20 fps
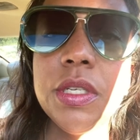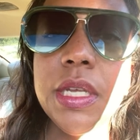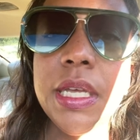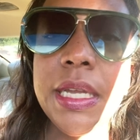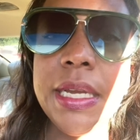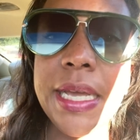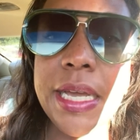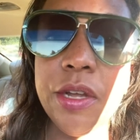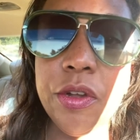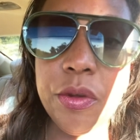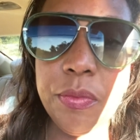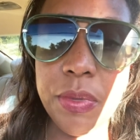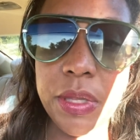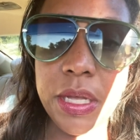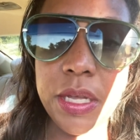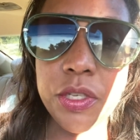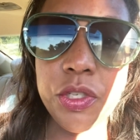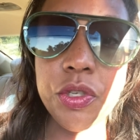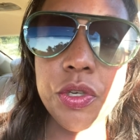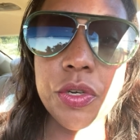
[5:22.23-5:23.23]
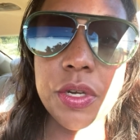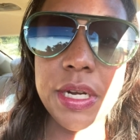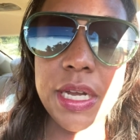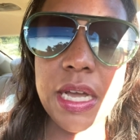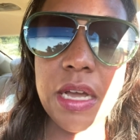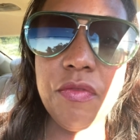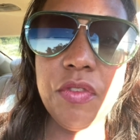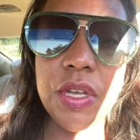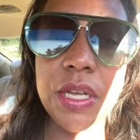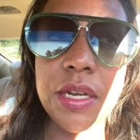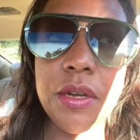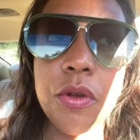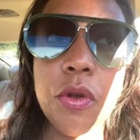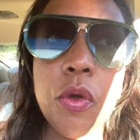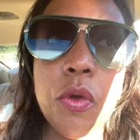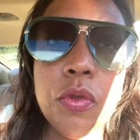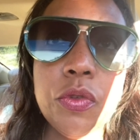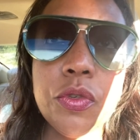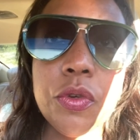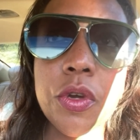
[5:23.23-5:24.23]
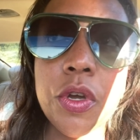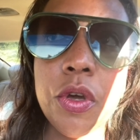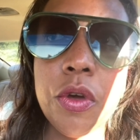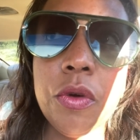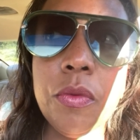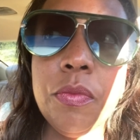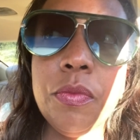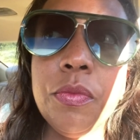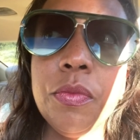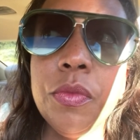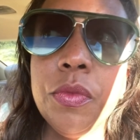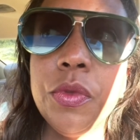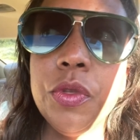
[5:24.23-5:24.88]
An acre plus, you're gonna have to get an older home.